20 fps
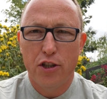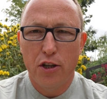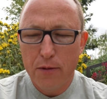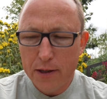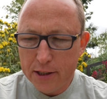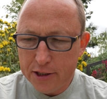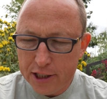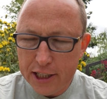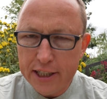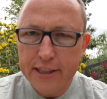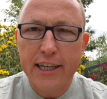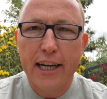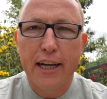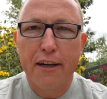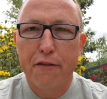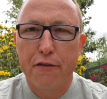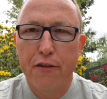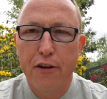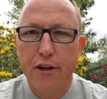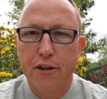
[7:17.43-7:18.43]
Who has
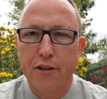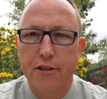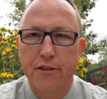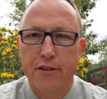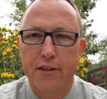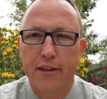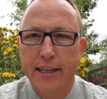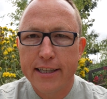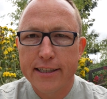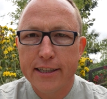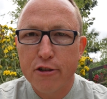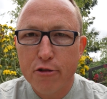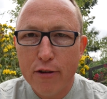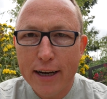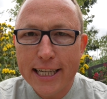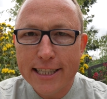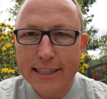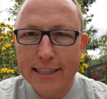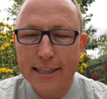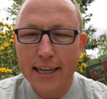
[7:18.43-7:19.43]
cheesecake first? These are
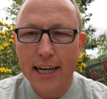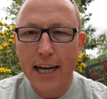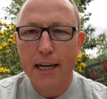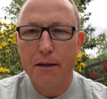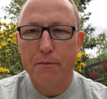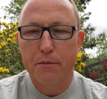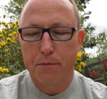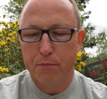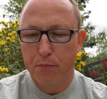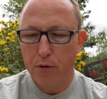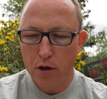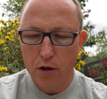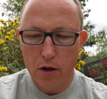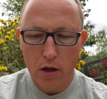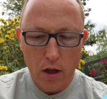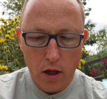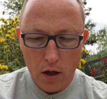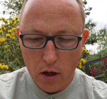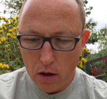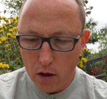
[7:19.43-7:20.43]
crazy times, but
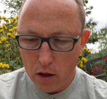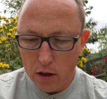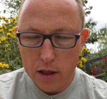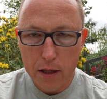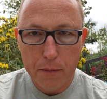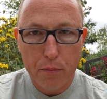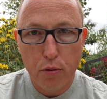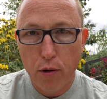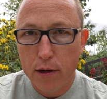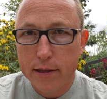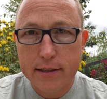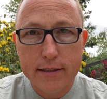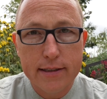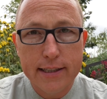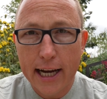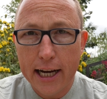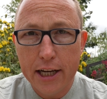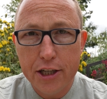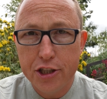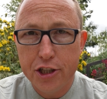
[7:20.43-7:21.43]
the
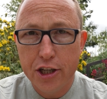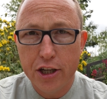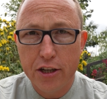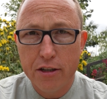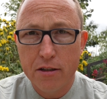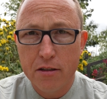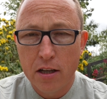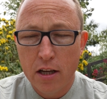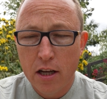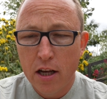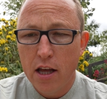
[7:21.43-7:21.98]
presentation,